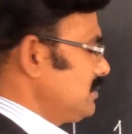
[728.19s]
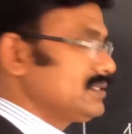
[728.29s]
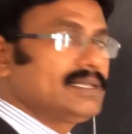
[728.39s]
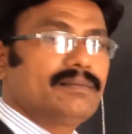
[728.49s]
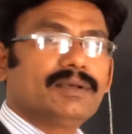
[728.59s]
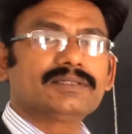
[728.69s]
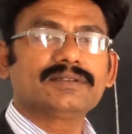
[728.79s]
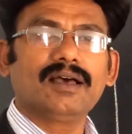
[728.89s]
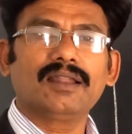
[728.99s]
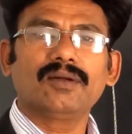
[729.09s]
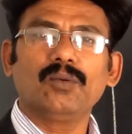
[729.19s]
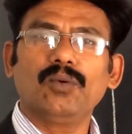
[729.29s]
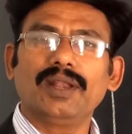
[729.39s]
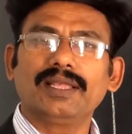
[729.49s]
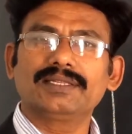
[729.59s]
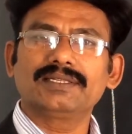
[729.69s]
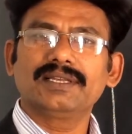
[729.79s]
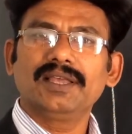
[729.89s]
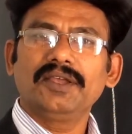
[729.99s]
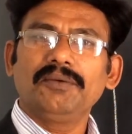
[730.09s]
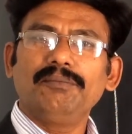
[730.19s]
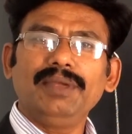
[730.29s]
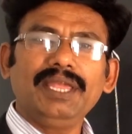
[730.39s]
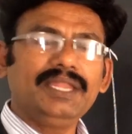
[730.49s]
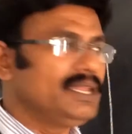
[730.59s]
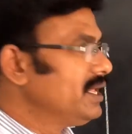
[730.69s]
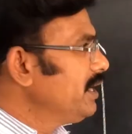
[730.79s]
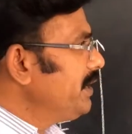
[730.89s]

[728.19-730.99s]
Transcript: sigma star, one is. Mean